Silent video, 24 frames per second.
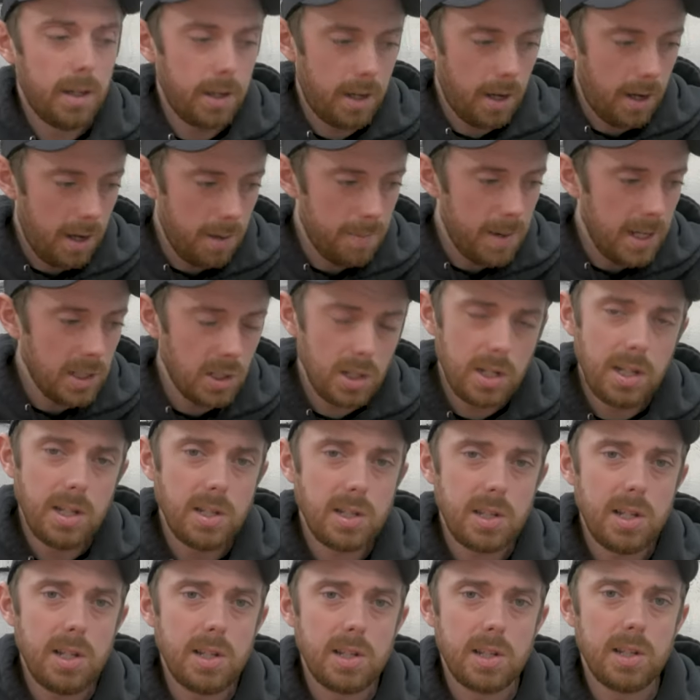Like, I imagine he
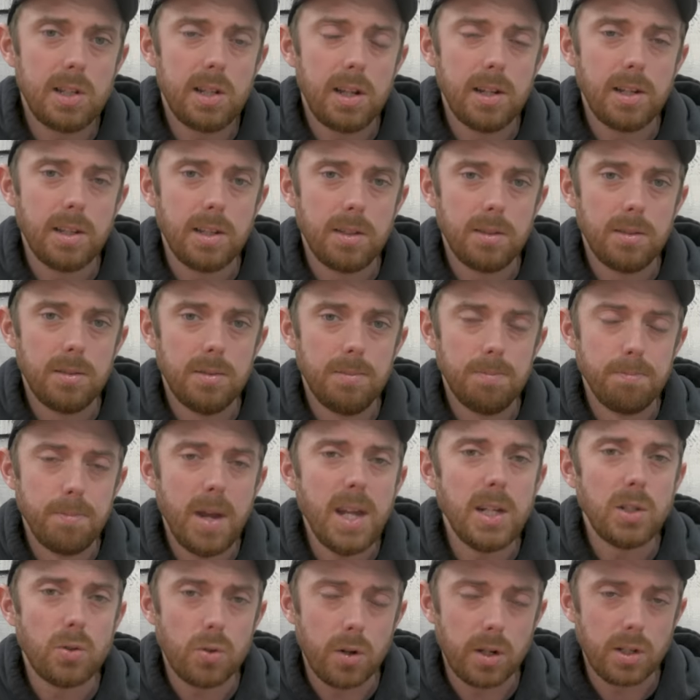sees in, like,
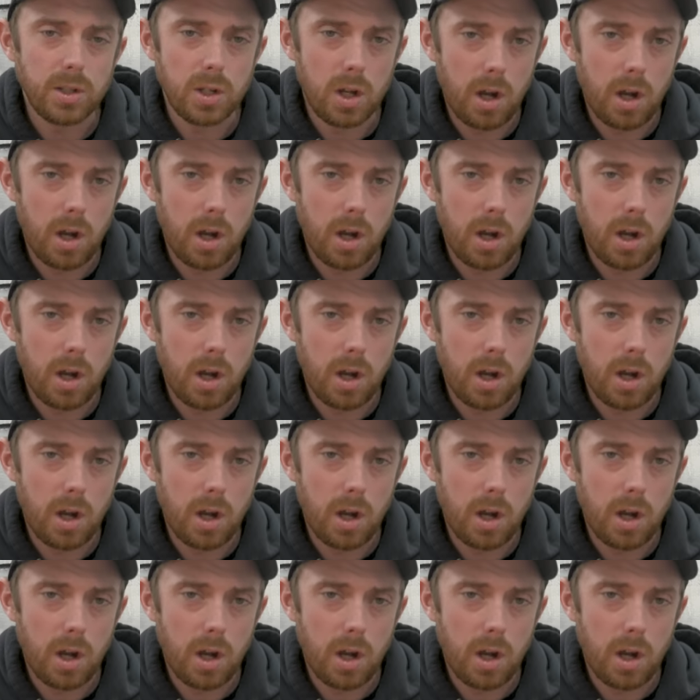Matrix